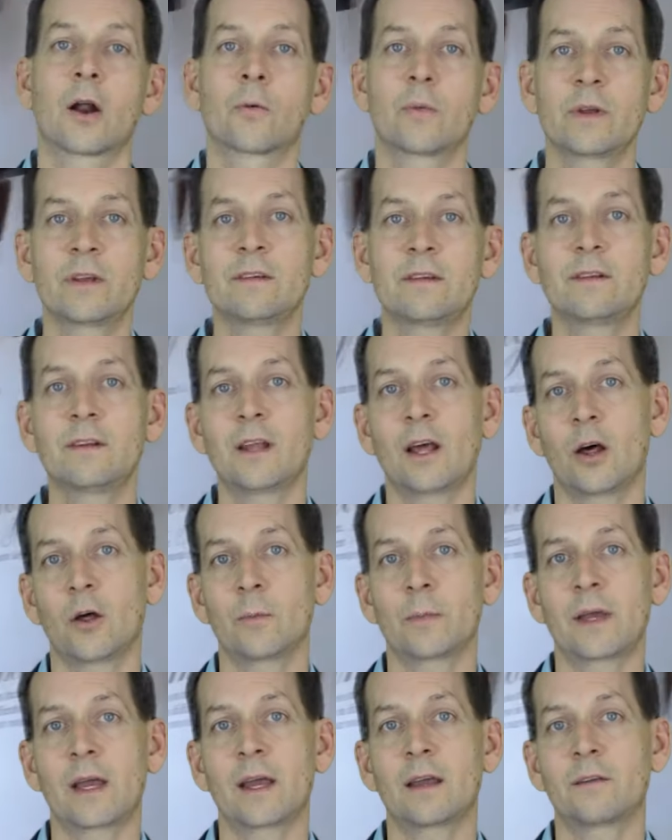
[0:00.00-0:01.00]
A recent
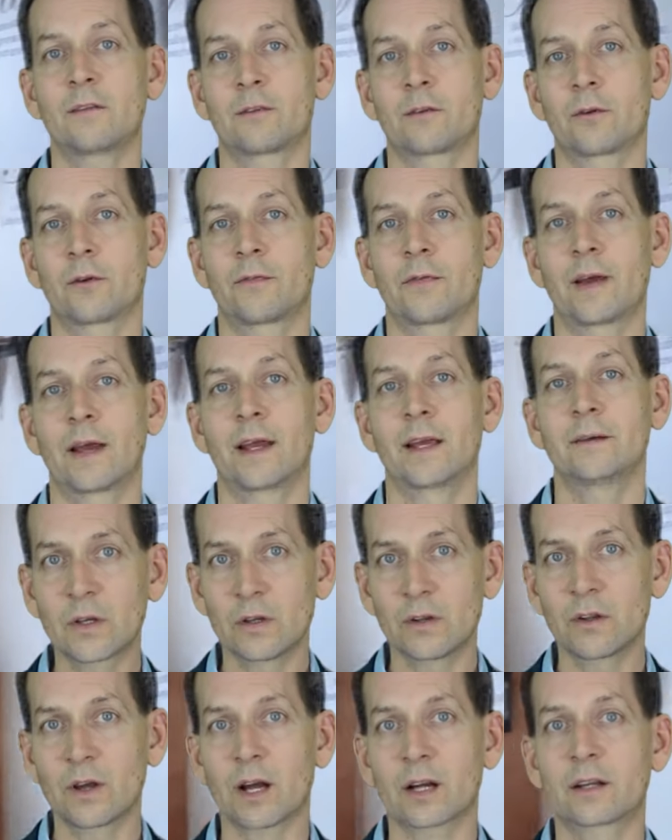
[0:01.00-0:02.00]
LBS survey
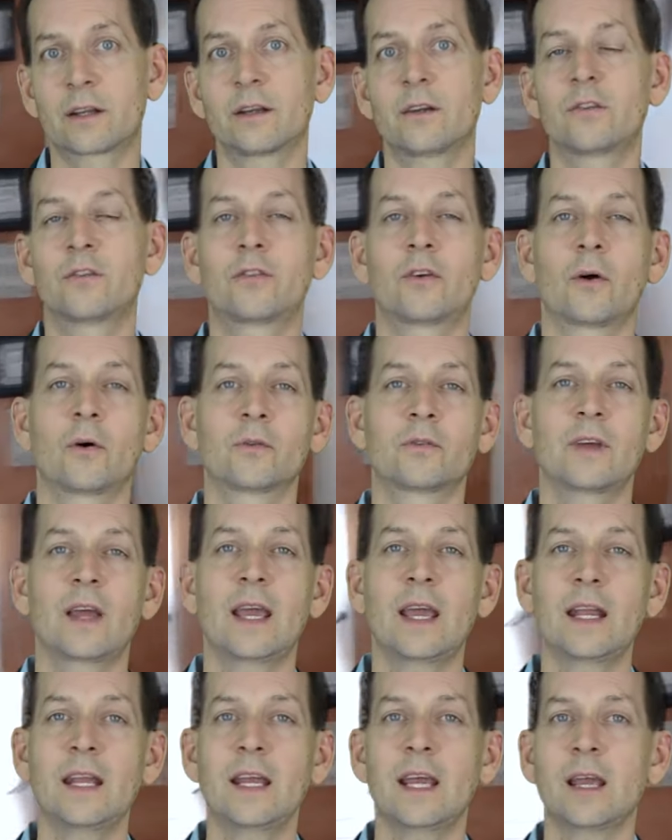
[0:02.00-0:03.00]
conducted shows
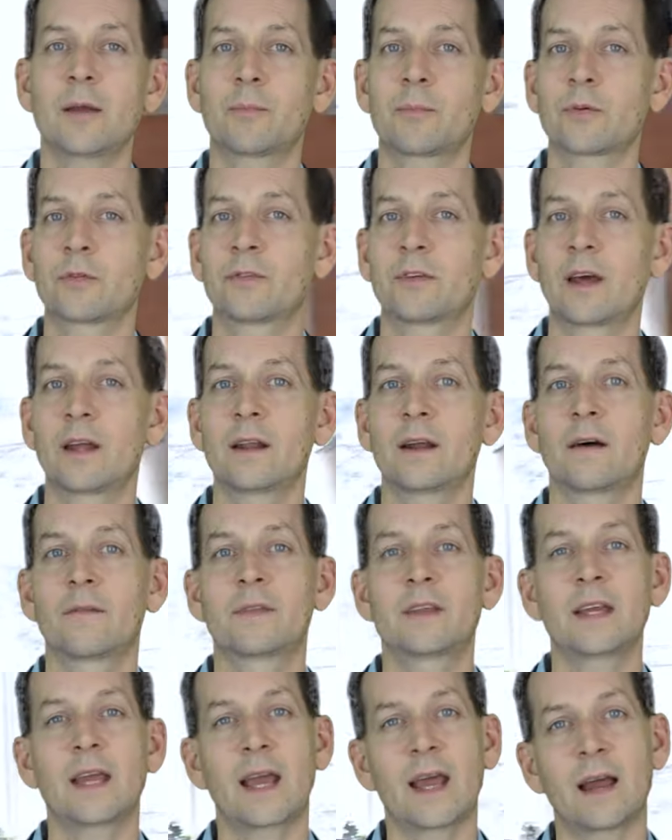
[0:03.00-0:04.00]
88% of
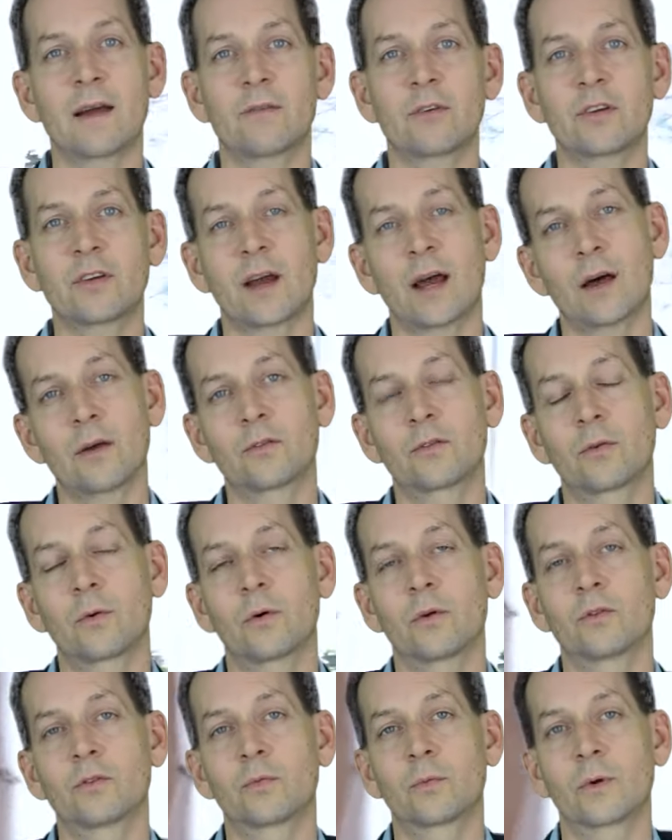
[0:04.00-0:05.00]
the average
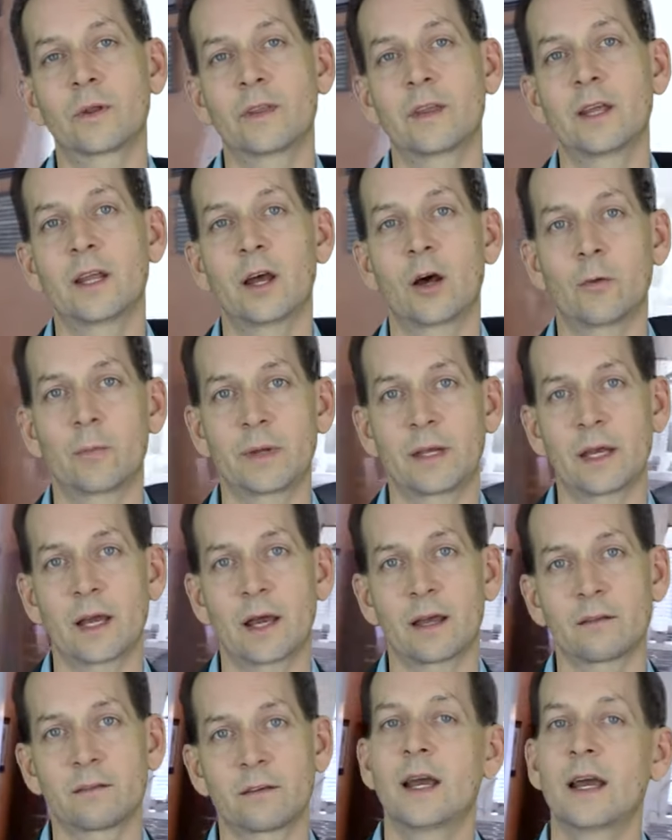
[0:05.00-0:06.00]
households within
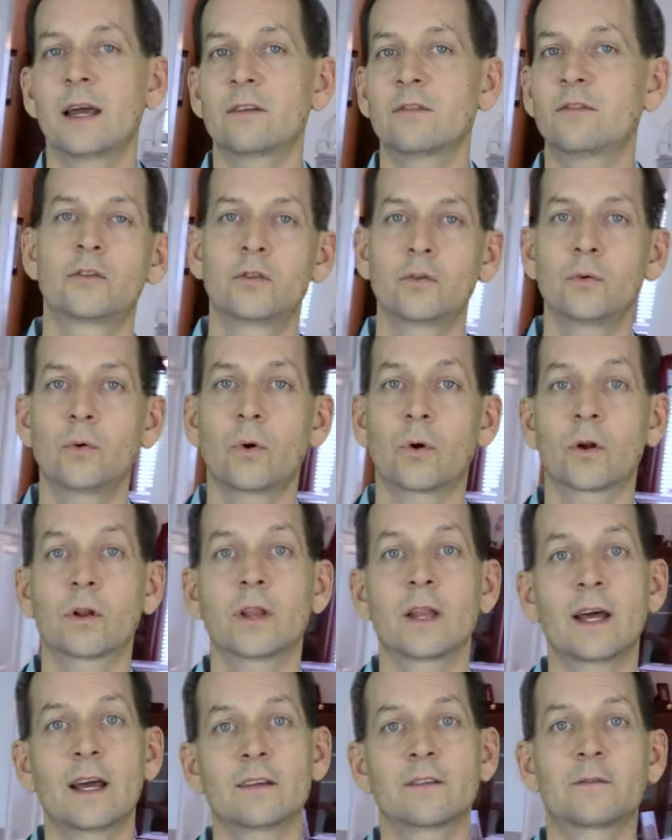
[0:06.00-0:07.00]
LBS has 2 or
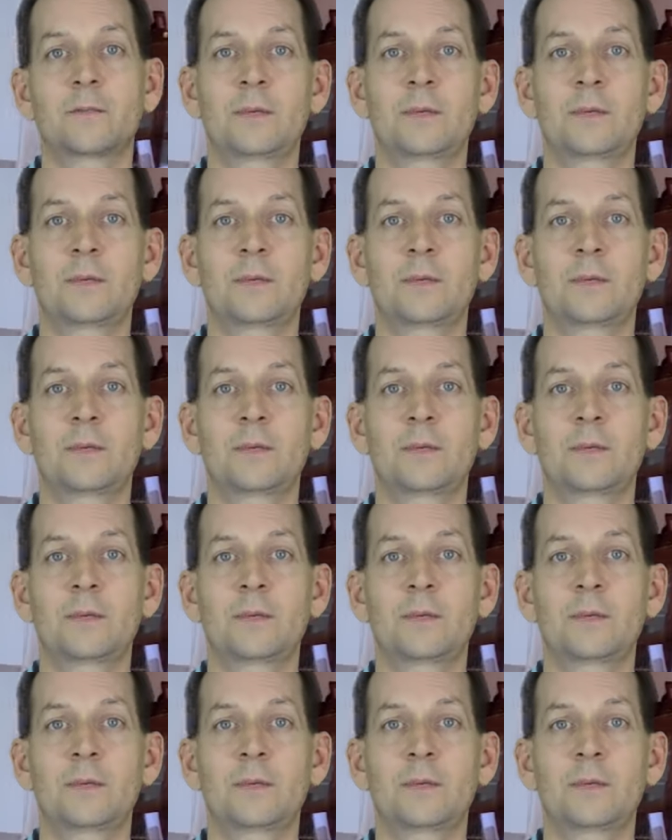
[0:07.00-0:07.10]
less